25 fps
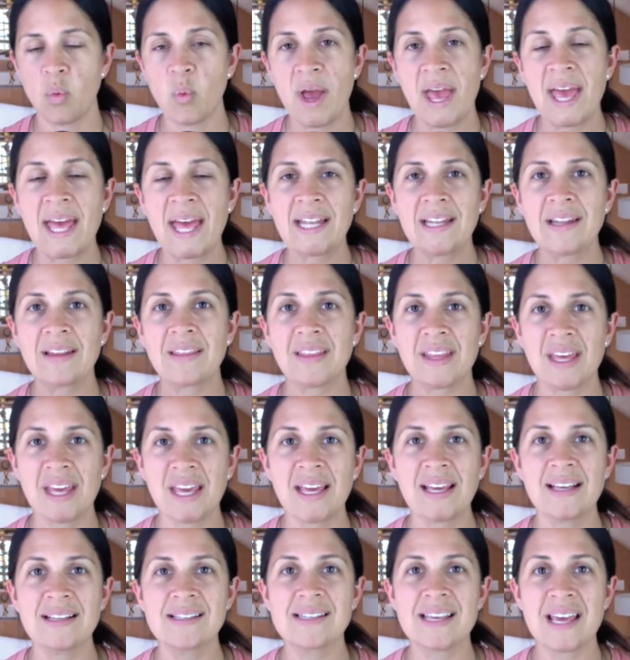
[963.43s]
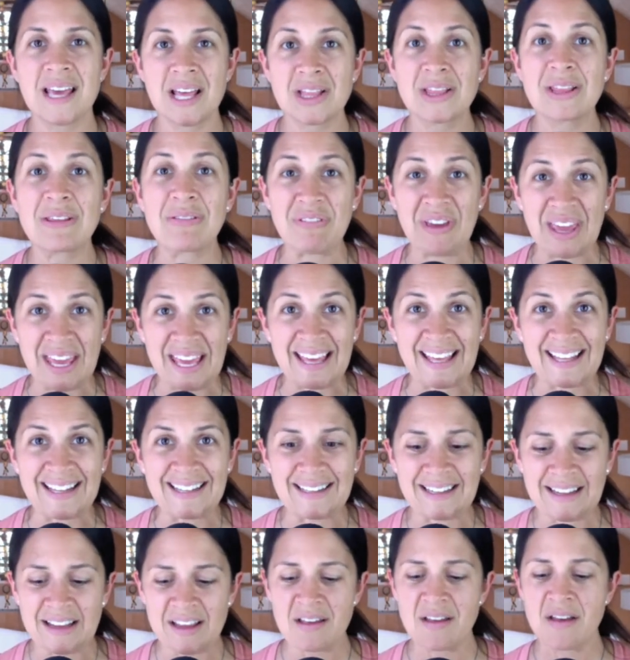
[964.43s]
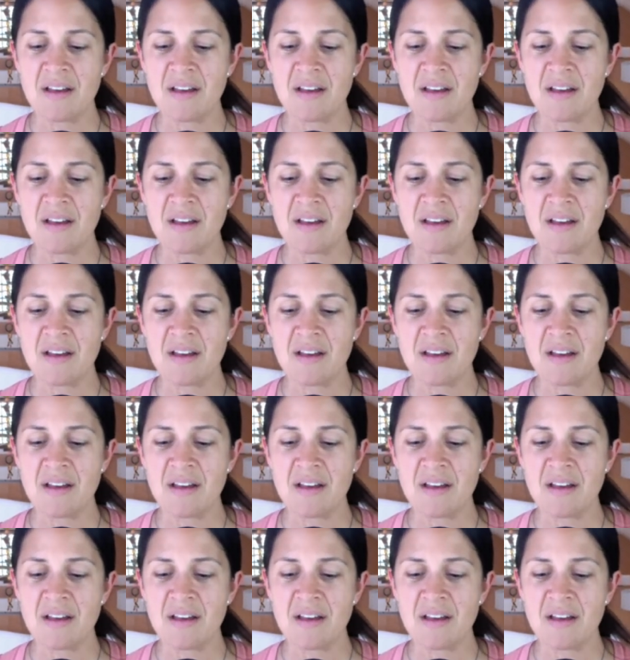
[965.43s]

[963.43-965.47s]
when things hit the fan